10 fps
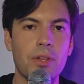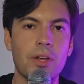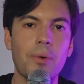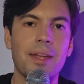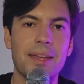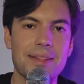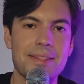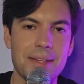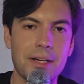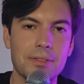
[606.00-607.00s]
going
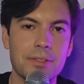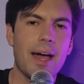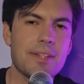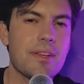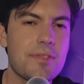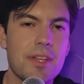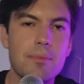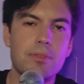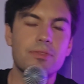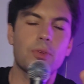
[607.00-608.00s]
gets tough. As I've
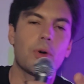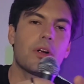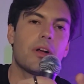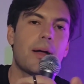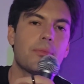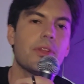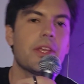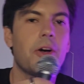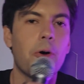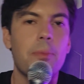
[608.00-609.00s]
said before, I'm
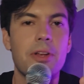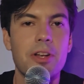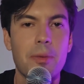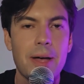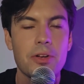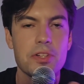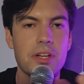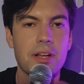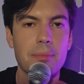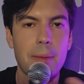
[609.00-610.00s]
really open about
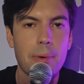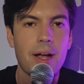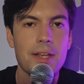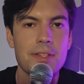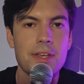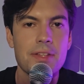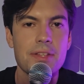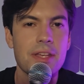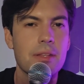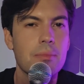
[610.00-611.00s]
sharing my
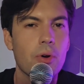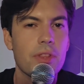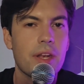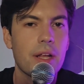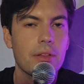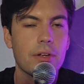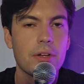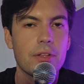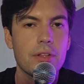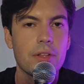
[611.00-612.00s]
process, and the more that I
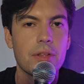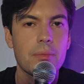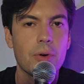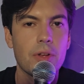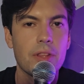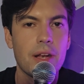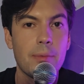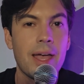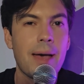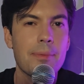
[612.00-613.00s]
learn, the more that
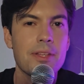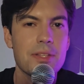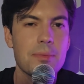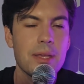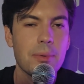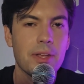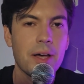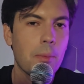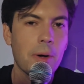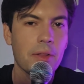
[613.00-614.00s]
I'm happy to be able to
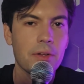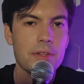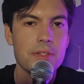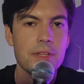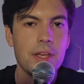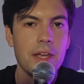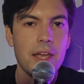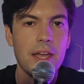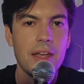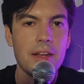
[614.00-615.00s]
help others.
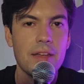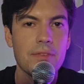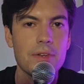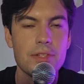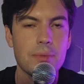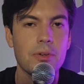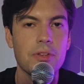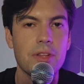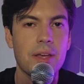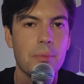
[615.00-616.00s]
And if you're
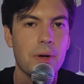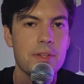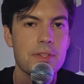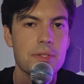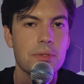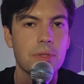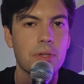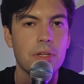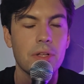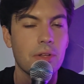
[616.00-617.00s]
someone that wants to
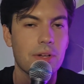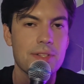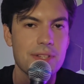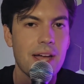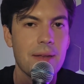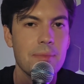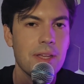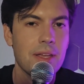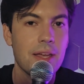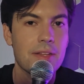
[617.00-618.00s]
learn alongside
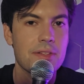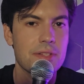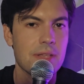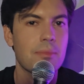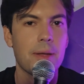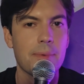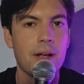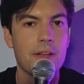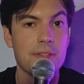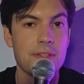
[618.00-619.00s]
me and see my
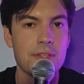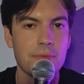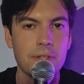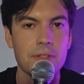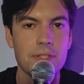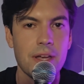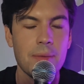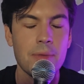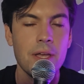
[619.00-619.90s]
process in real time,